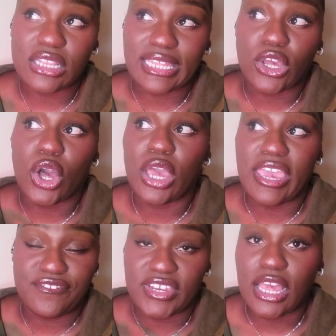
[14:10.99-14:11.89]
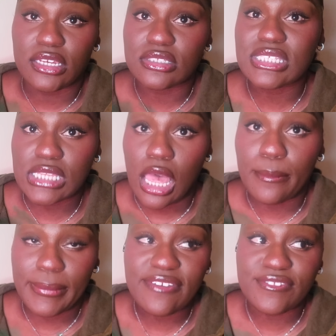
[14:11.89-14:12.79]
like, if
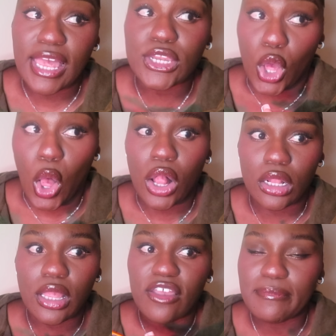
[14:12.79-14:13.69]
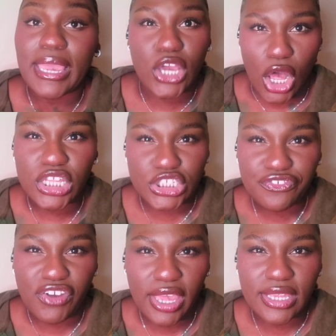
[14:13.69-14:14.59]
not all of my college
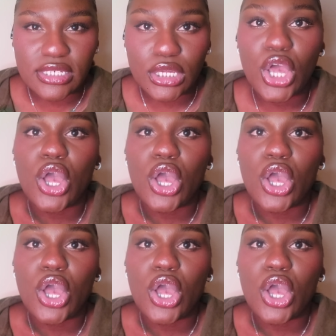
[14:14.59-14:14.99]
fund,